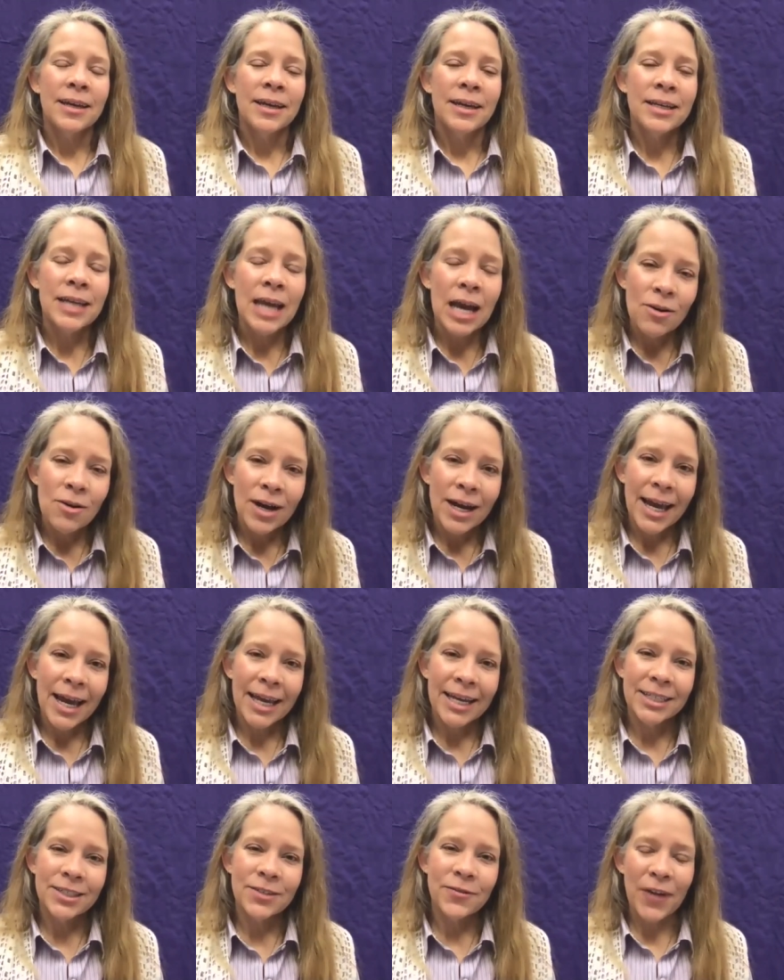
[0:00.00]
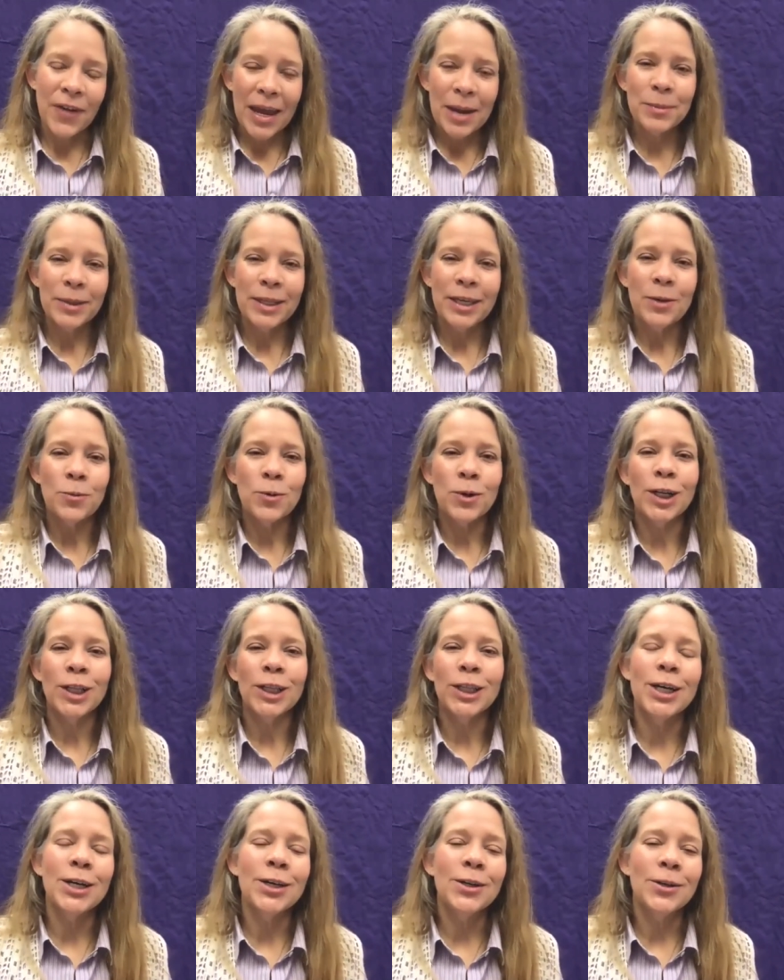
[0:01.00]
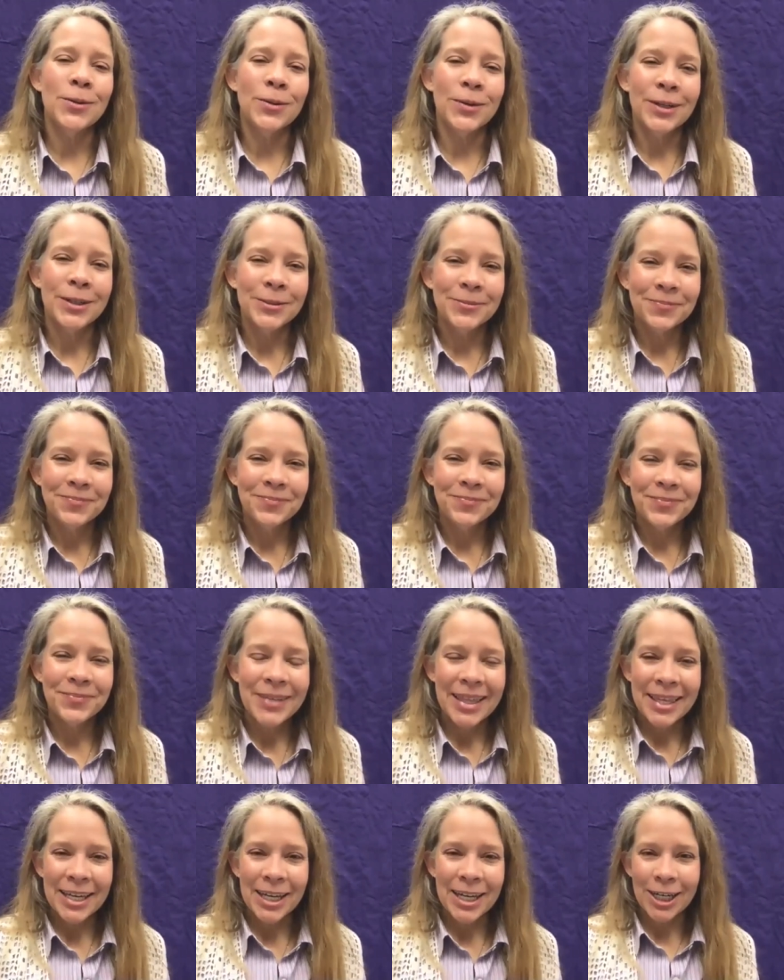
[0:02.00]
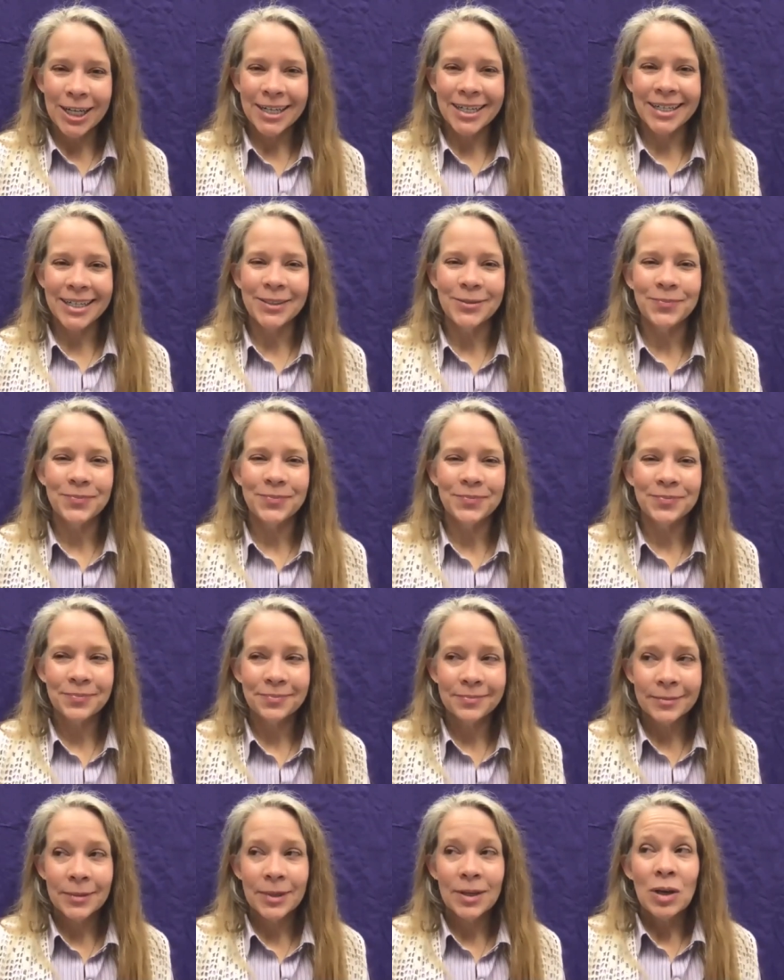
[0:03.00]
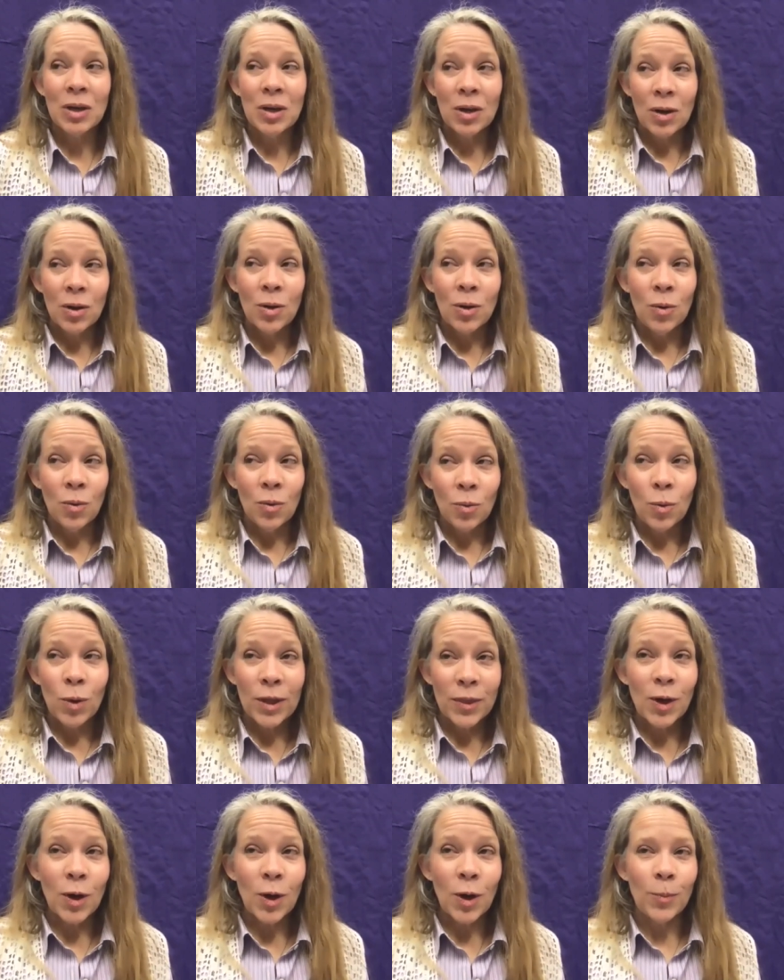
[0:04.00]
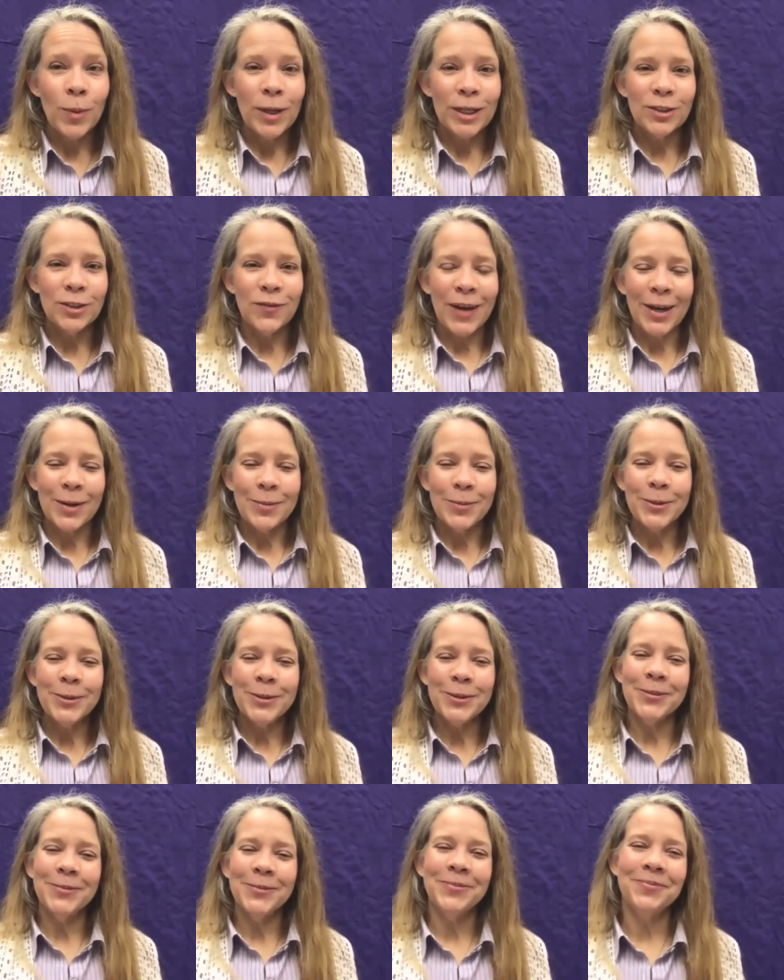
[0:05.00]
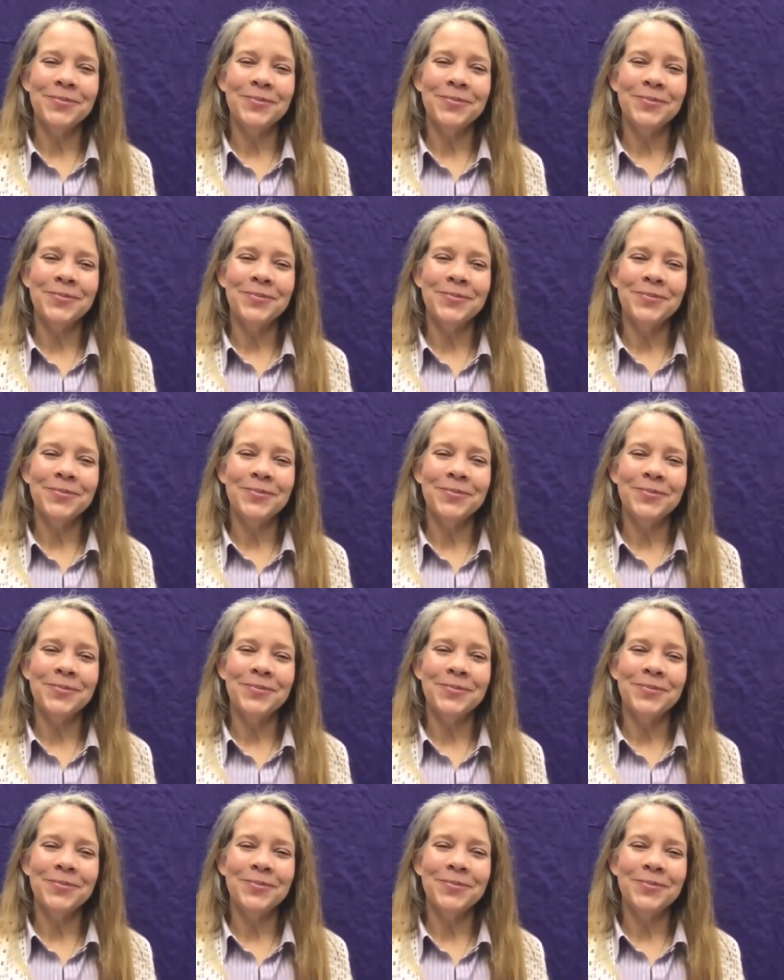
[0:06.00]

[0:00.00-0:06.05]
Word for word: Noah and his family were alone in the ark with a whole bunch of animals,